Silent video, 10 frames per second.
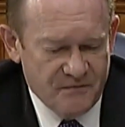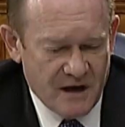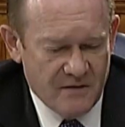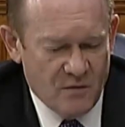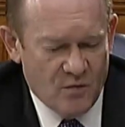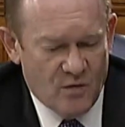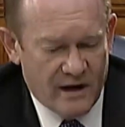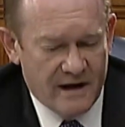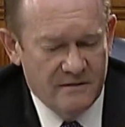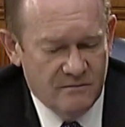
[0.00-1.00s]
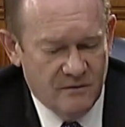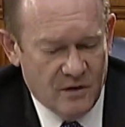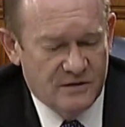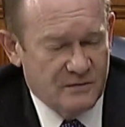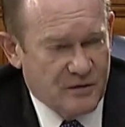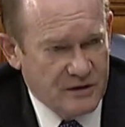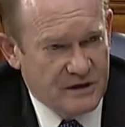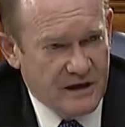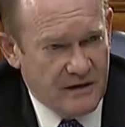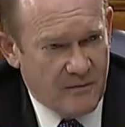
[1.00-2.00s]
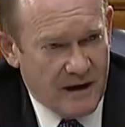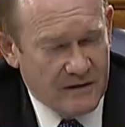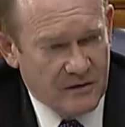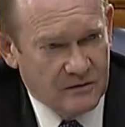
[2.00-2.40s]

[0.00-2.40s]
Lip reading: What I most appreciate about